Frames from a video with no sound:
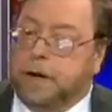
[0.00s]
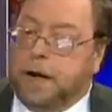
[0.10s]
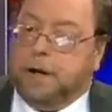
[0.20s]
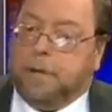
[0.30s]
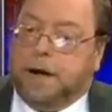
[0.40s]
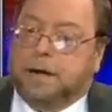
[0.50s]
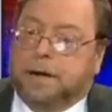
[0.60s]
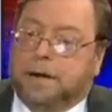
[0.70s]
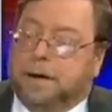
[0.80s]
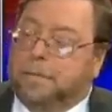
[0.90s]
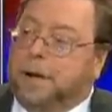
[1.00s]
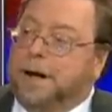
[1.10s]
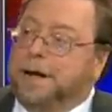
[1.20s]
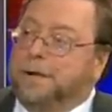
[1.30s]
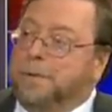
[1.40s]
say, hey, my
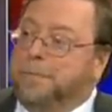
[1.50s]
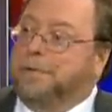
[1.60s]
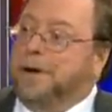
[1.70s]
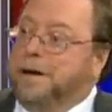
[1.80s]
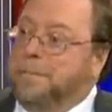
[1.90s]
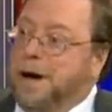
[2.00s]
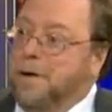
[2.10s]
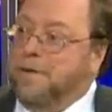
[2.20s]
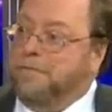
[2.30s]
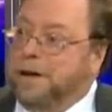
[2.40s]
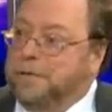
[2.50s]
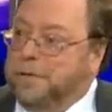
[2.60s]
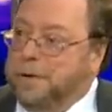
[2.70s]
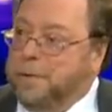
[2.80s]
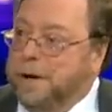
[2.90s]
website, my offerings
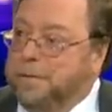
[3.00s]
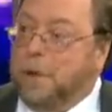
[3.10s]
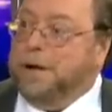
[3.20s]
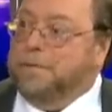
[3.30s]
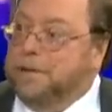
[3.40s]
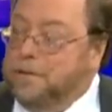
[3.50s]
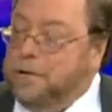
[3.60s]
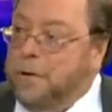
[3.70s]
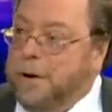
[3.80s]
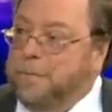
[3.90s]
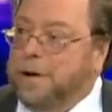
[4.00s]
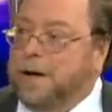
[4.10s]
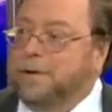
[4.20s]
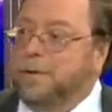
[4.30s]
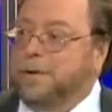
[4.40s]
on the web don't even show up when
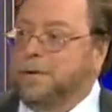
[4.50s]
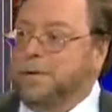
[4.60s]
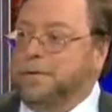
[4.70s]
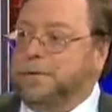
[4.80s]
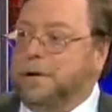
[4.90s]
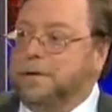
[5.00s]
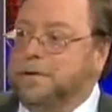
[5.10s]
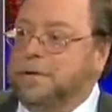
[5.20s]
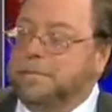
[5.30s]
I do a Google search.